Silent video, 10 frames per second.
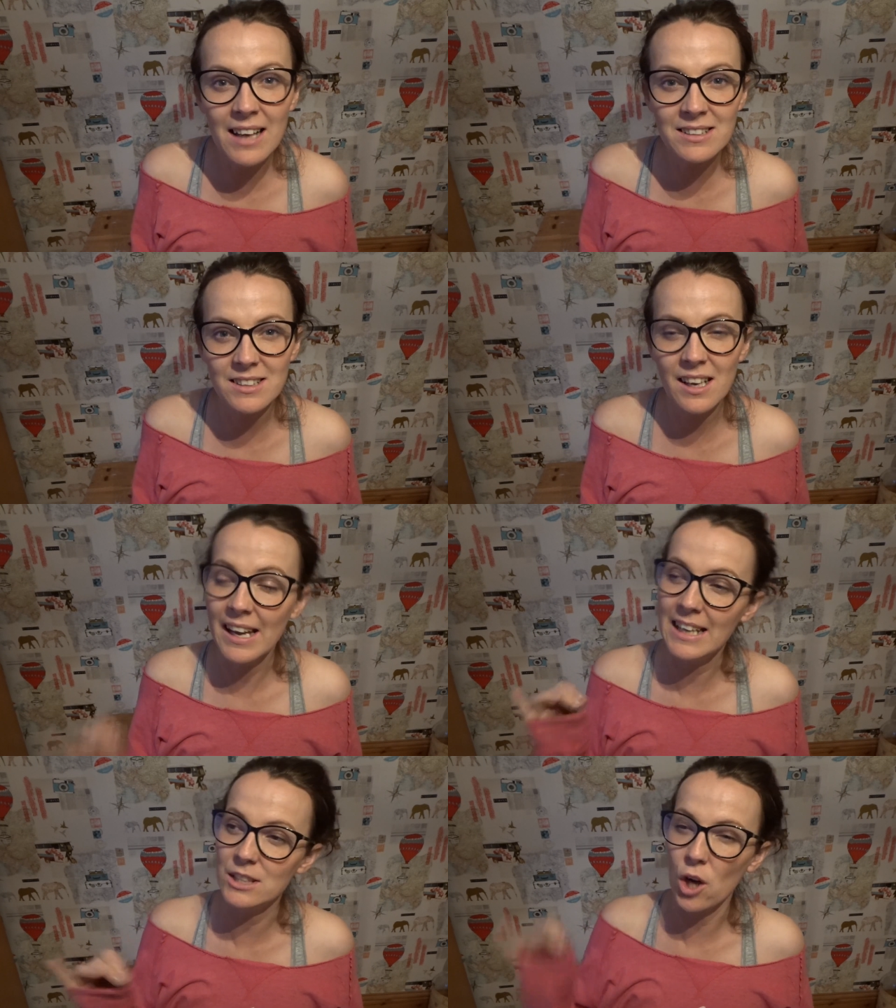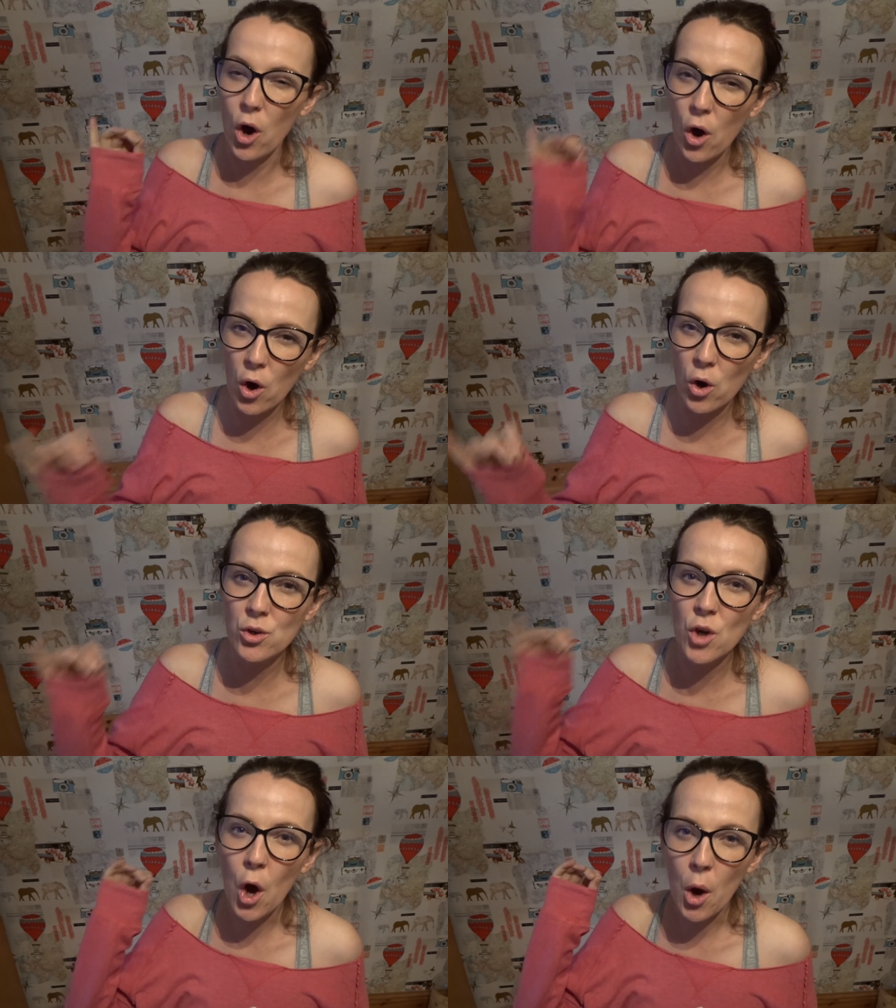Asda is
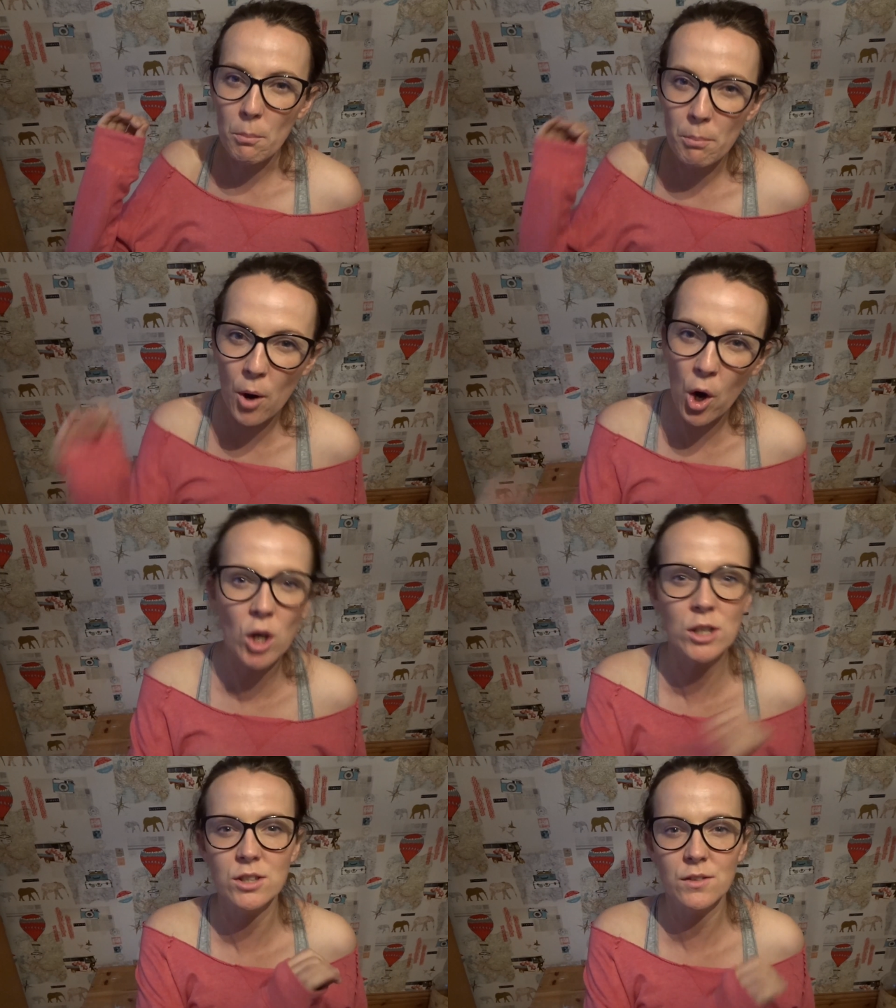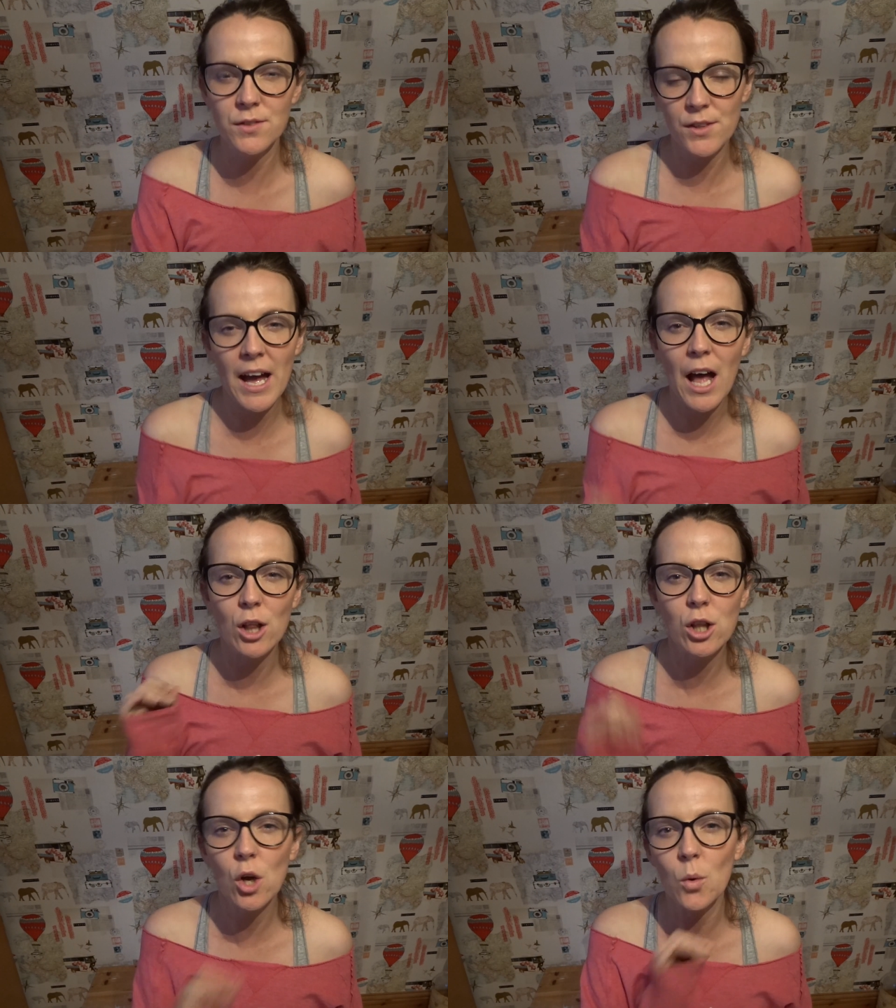on point for their
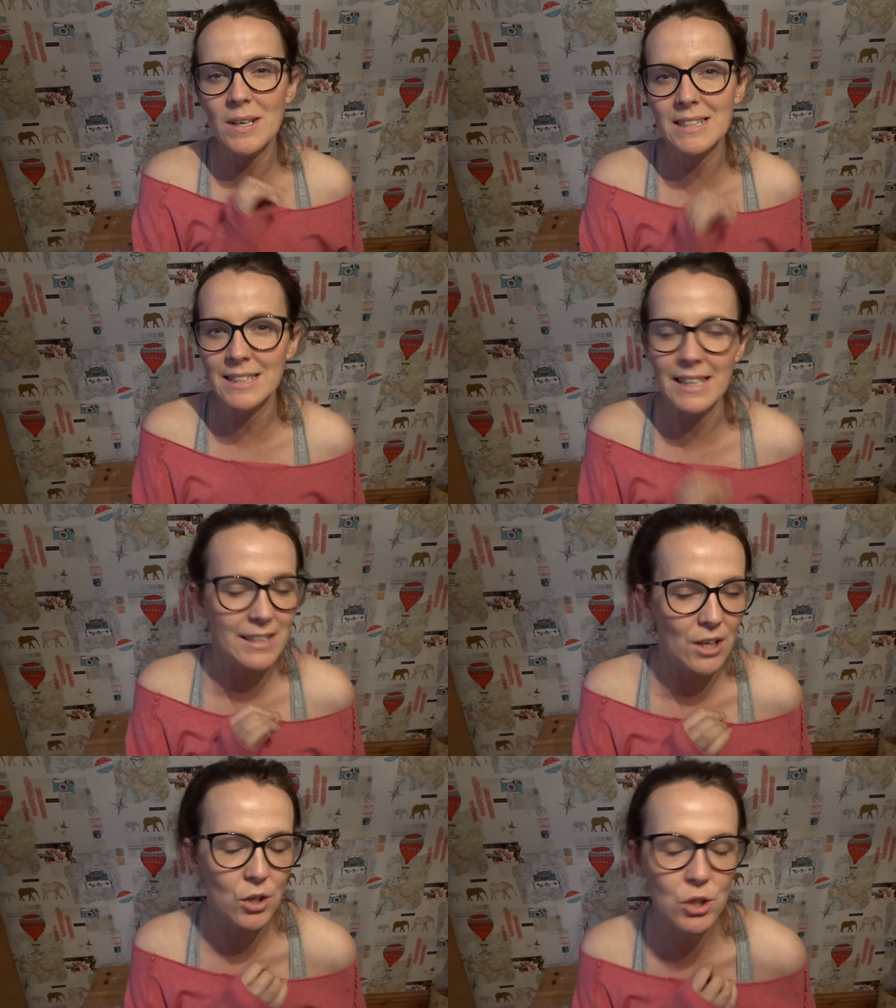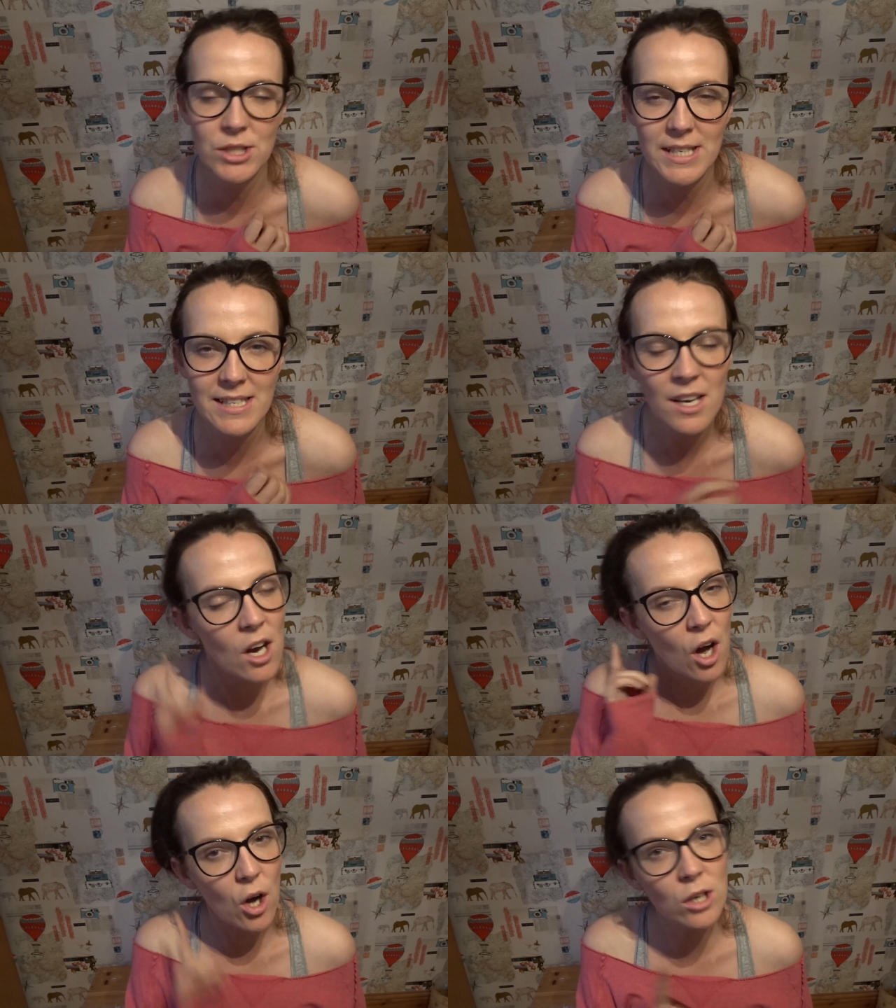low sin goodies.
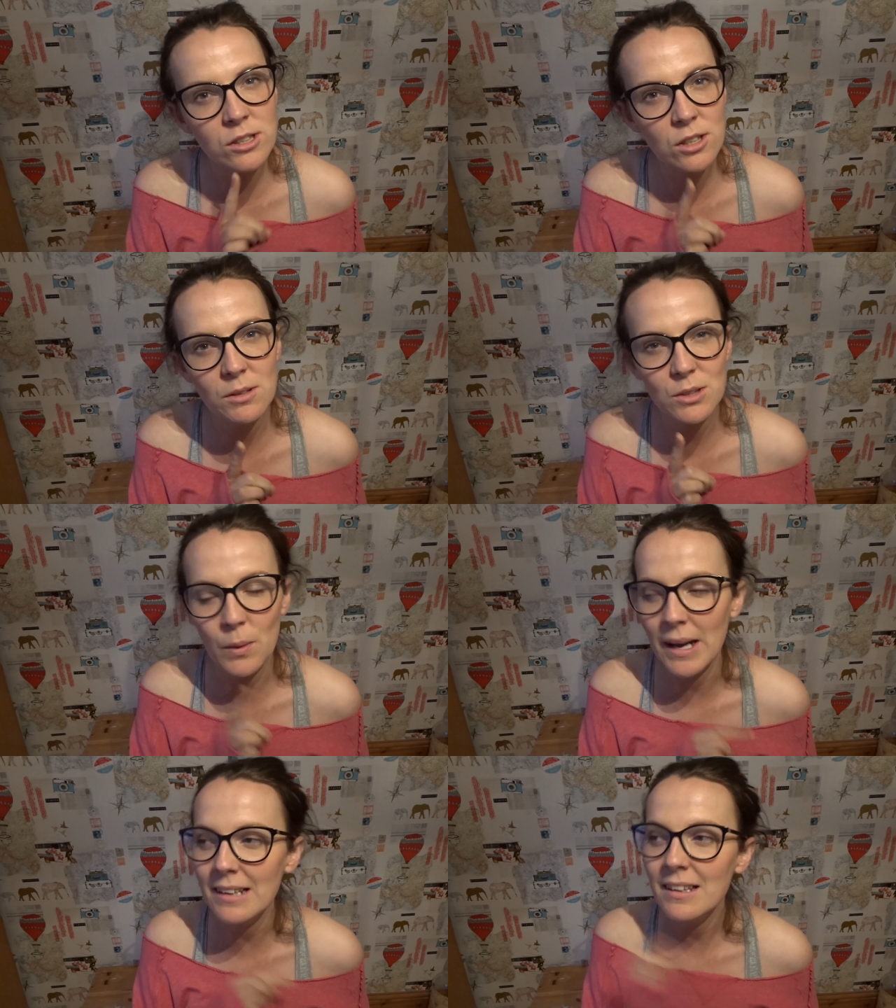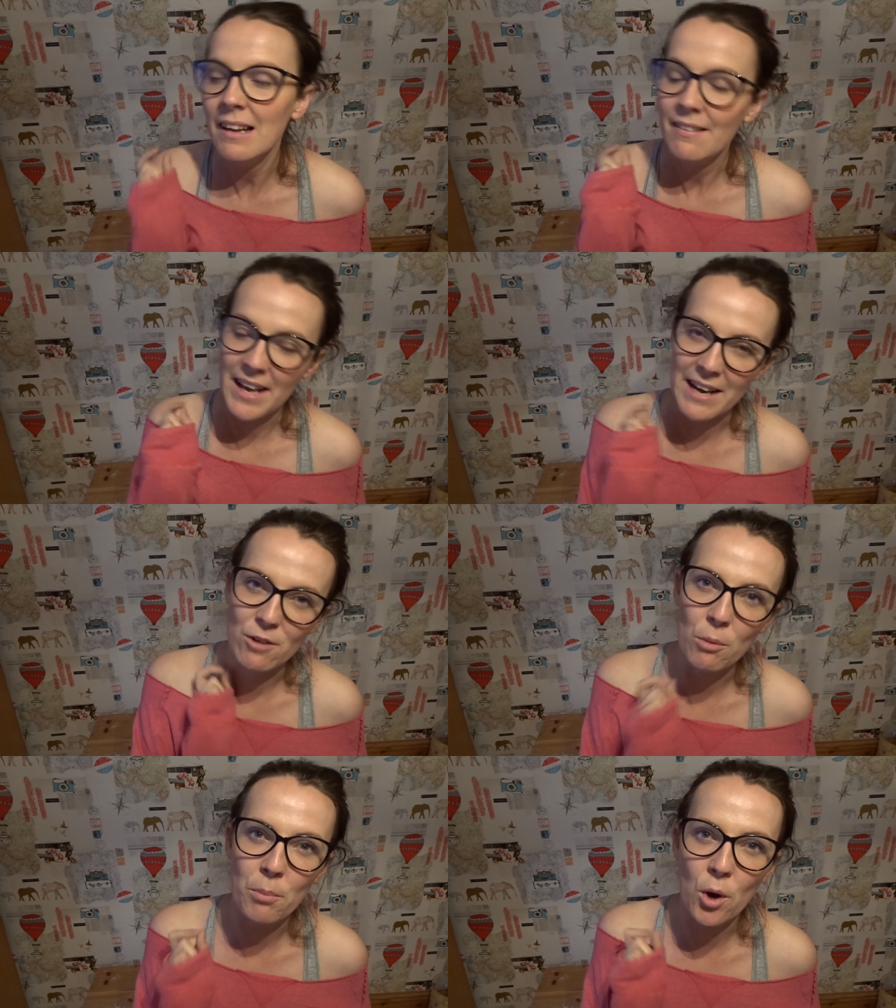Also as well, they are
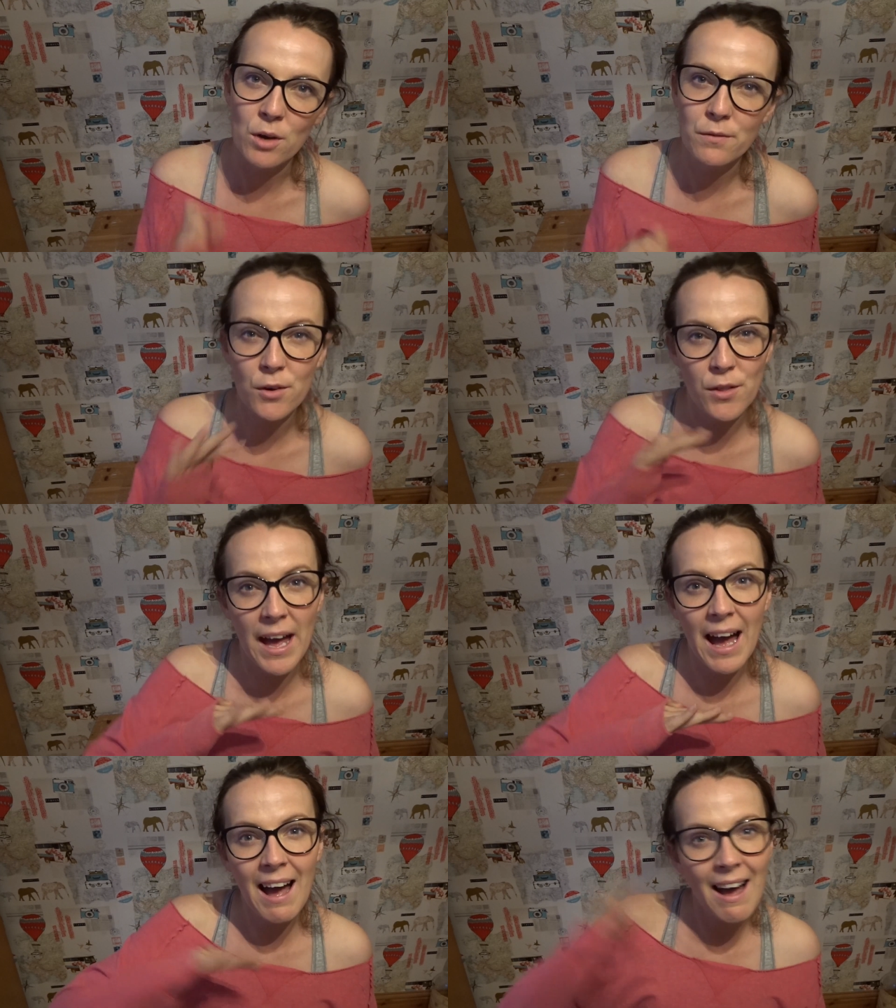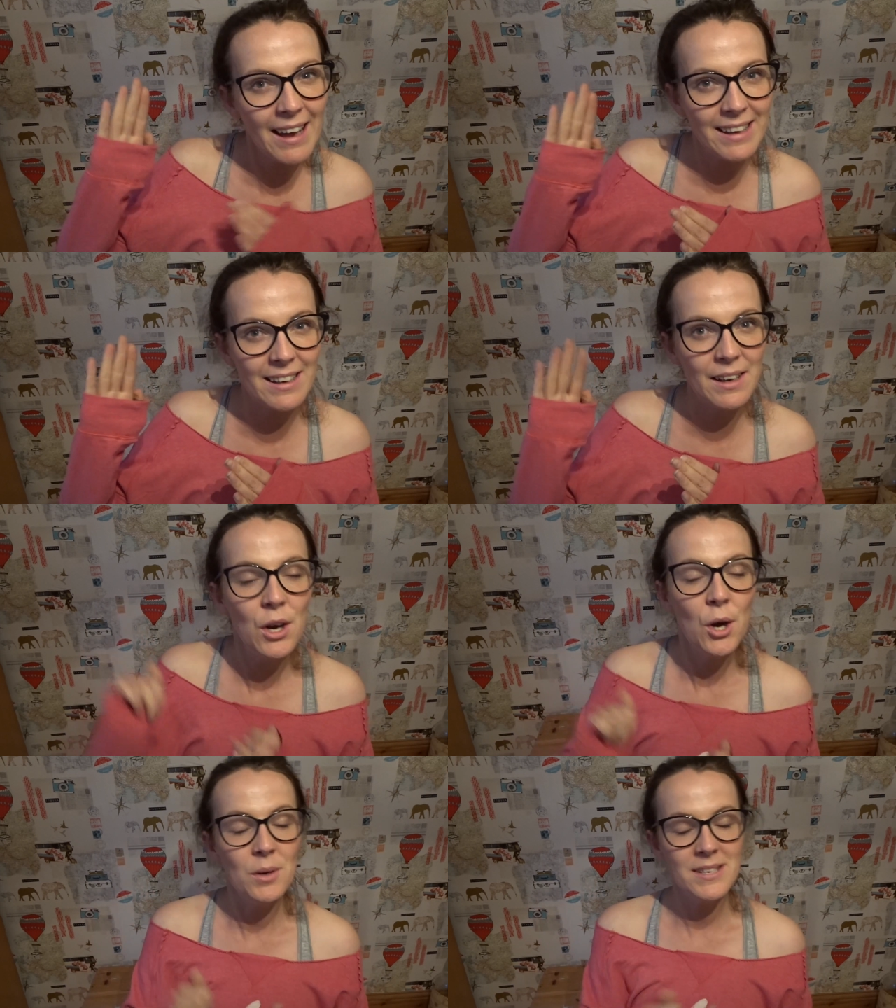on point for their higher
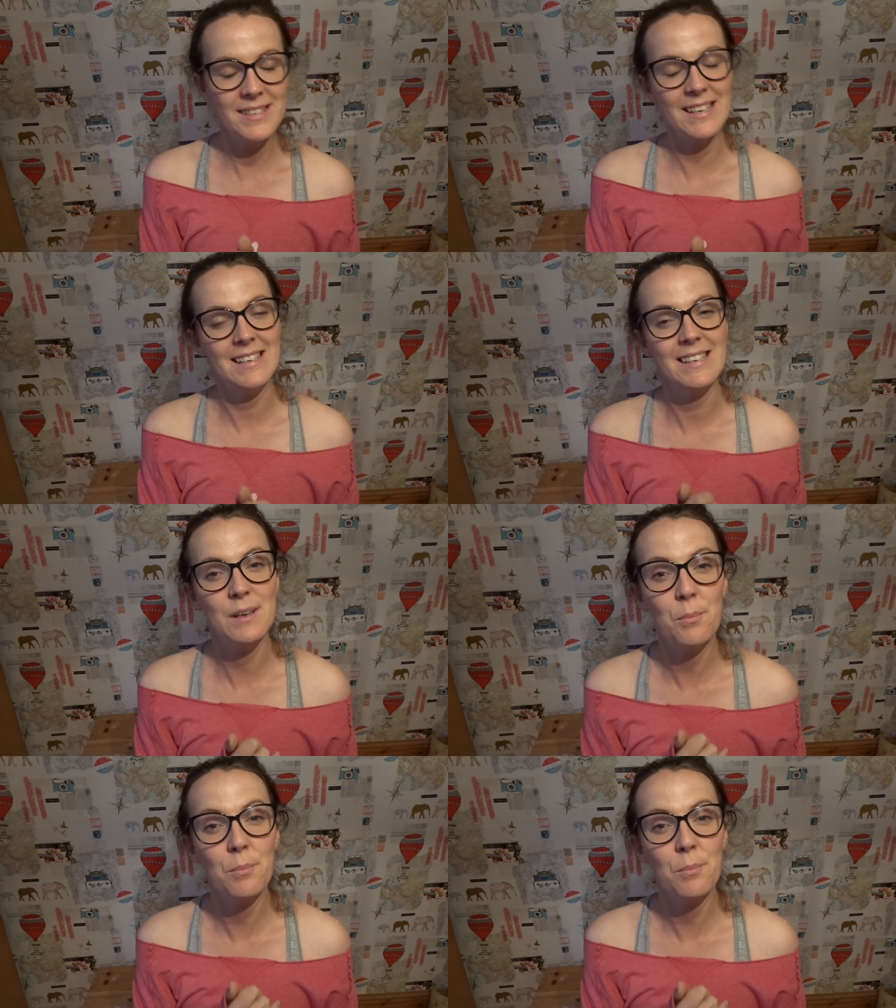sin